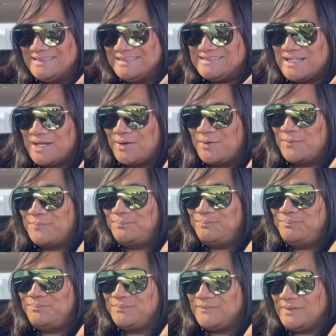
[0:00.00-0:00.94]
so
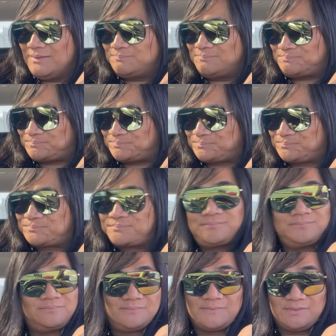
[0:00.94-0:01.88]

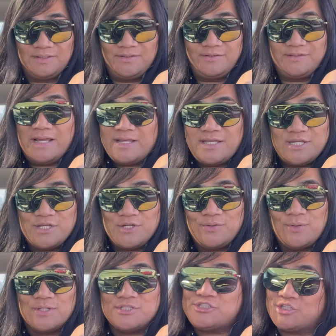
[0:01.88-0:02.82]
thank
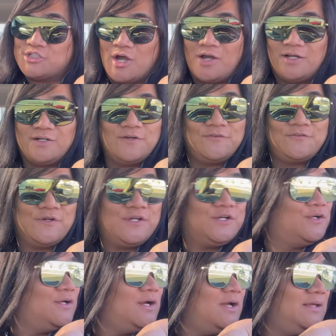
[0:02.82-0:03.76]
you, Sean, for
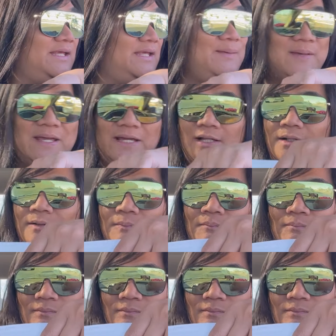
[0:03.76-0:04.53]
your email.